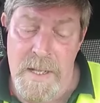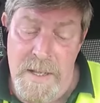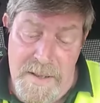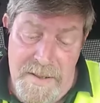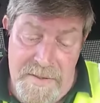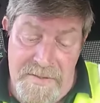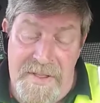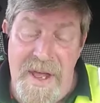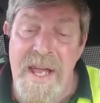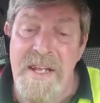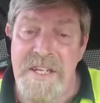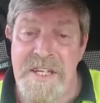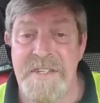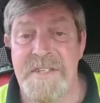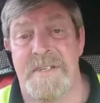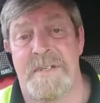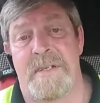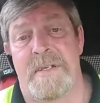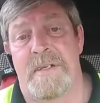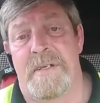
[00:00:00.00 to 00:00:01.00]

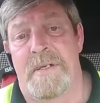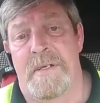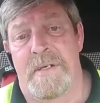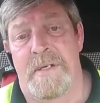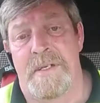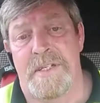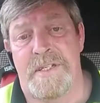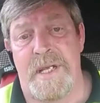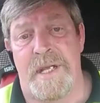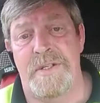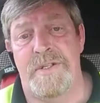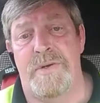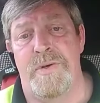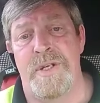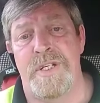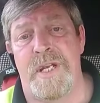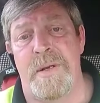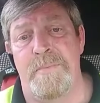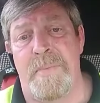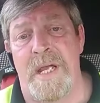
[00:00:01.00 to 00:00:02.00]
This
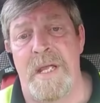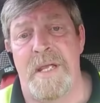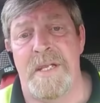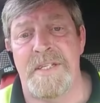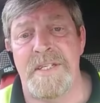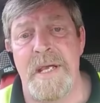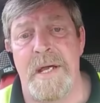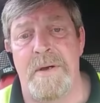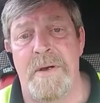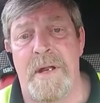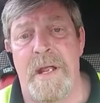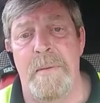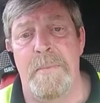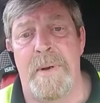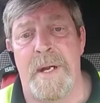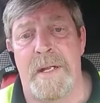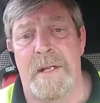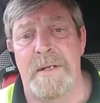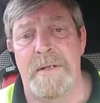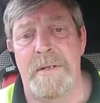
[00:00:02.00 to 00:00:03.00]
situation might accelerate
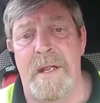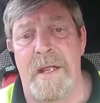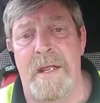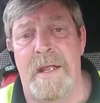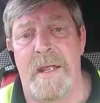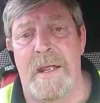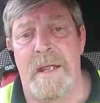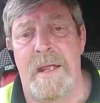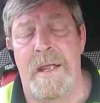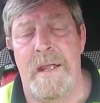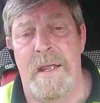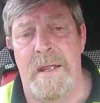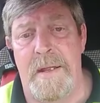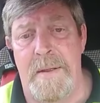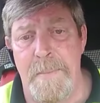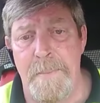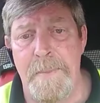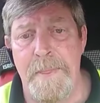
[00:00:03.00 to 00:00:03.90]
bringing a